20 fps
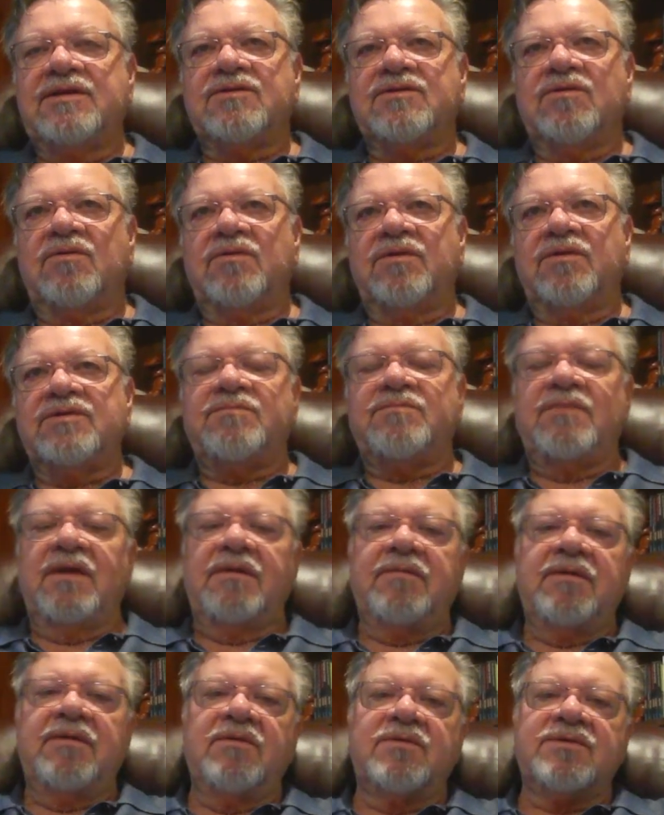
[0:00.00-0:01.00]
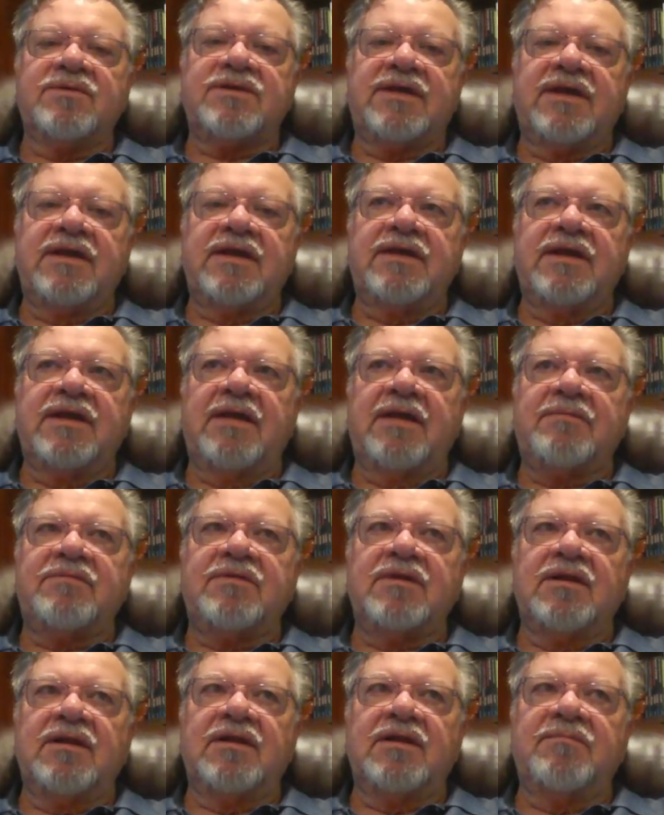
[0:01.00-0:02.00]
His oldest baby was
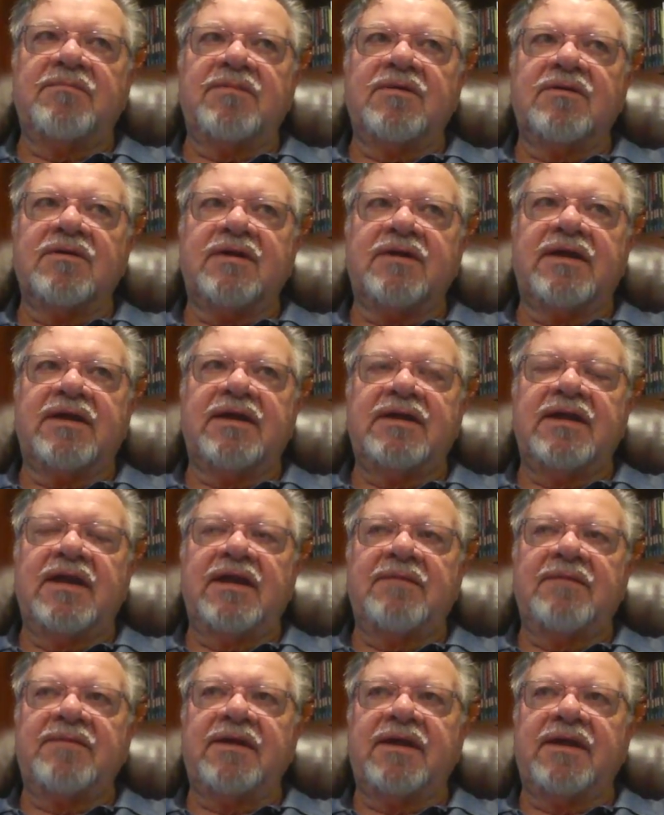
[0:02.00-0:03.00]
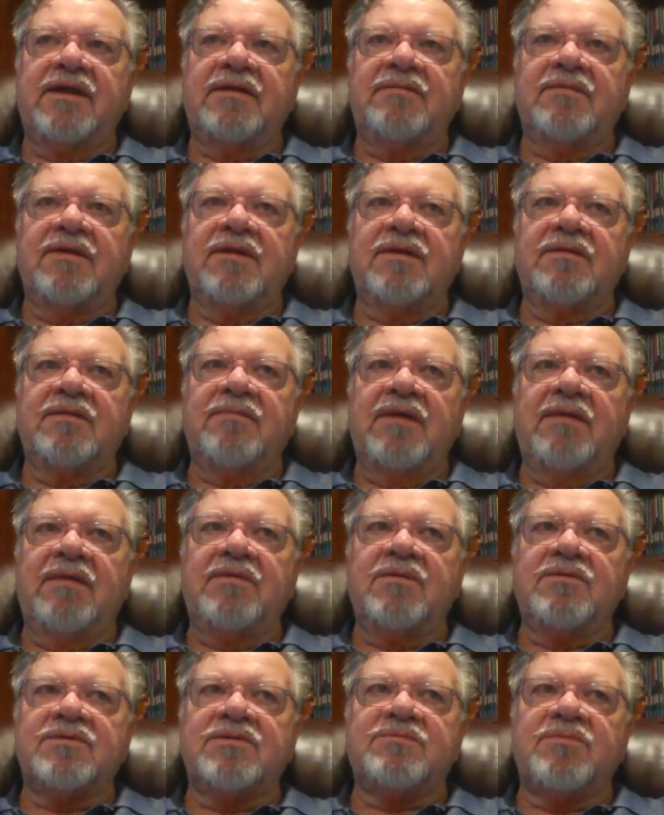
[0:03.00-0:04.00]
kidnapped, the Lindbergh kidnapping, and the
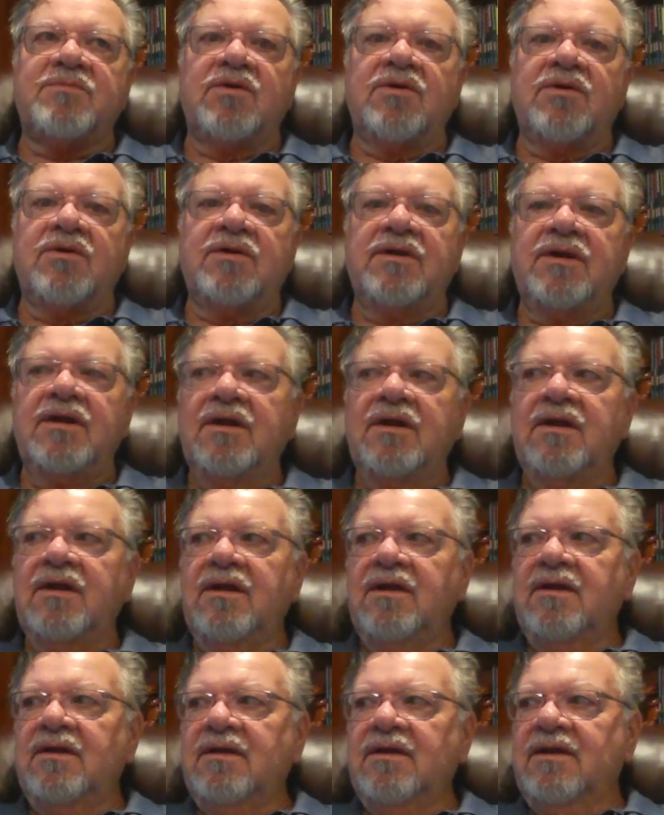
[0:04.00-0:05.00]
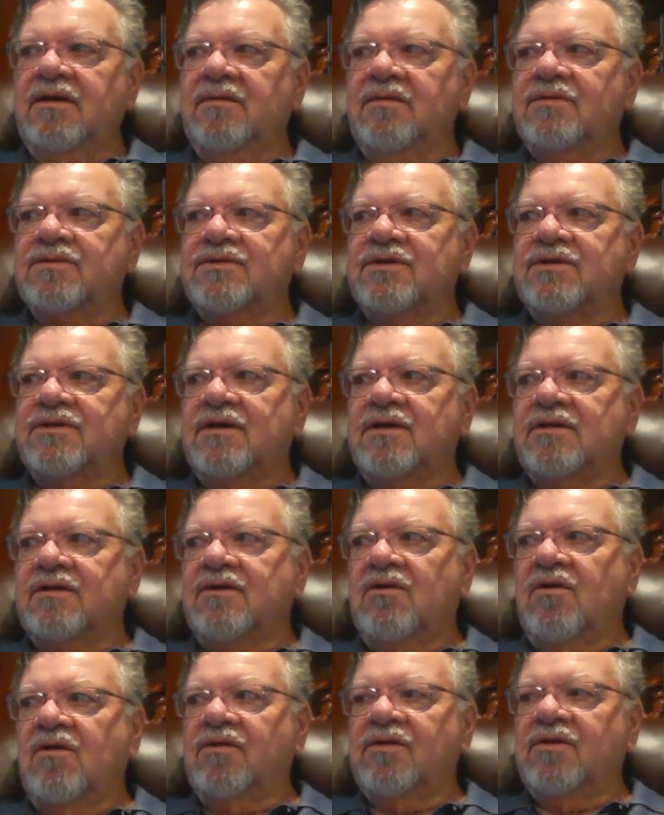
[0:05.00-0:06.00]
baby was murdered. It was
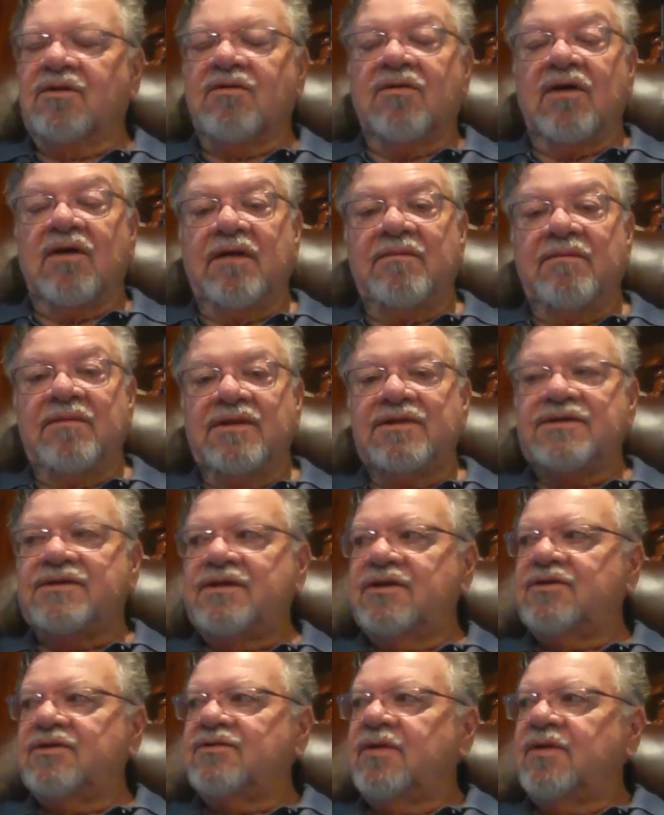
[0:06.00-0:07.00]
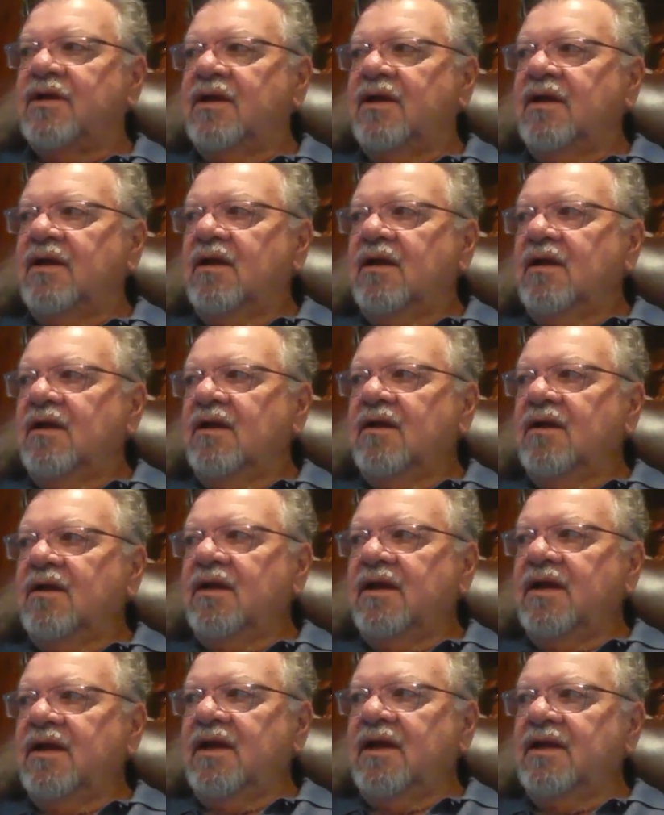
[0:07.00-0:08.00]
called the crime of the century.
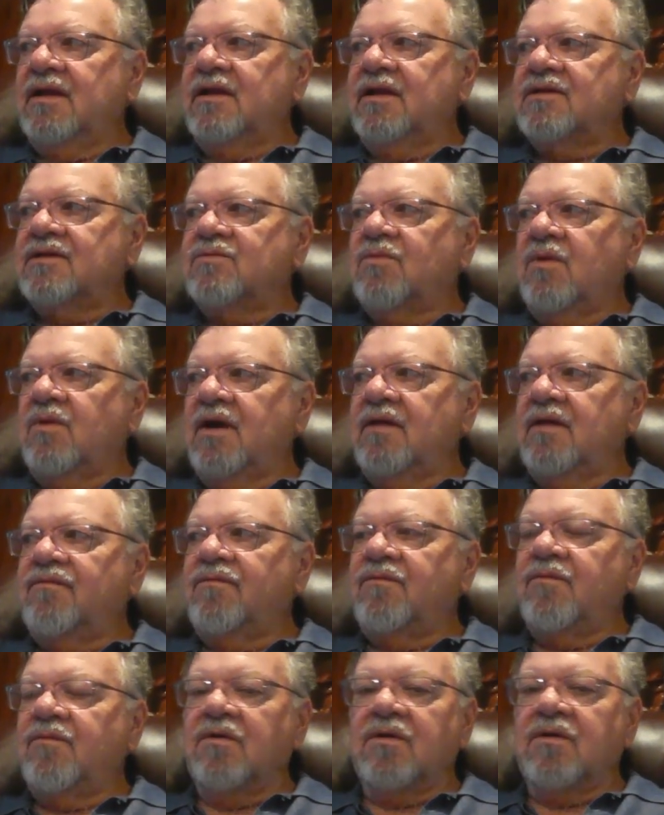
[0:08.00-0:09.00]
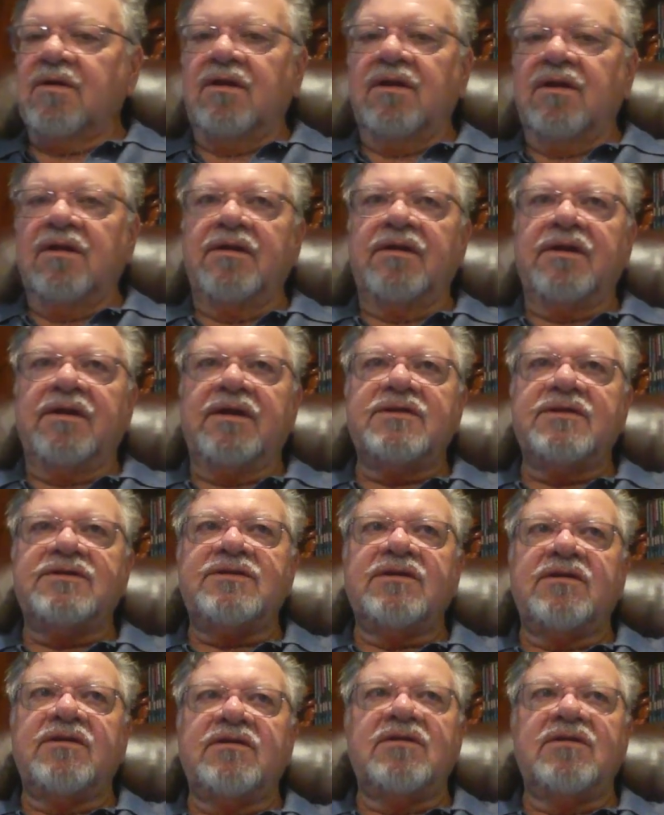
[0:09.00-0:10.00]
He and his wife were
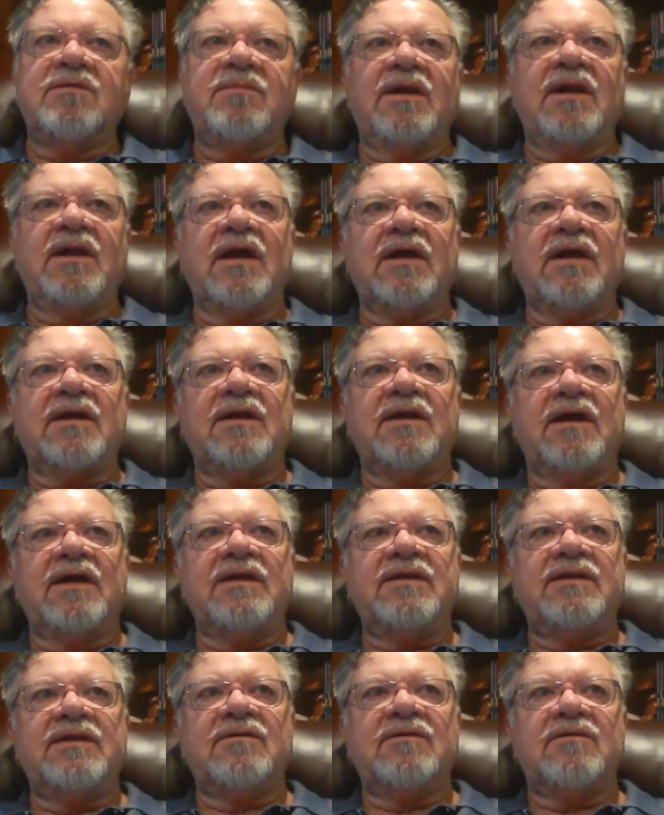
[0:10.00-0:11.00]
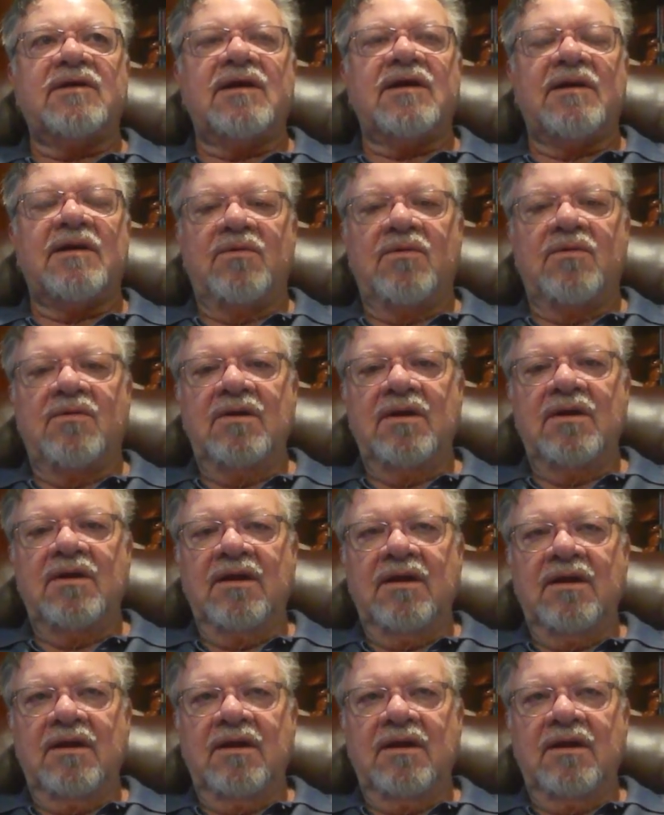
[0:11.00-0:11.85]
considered to be like an ideal couple,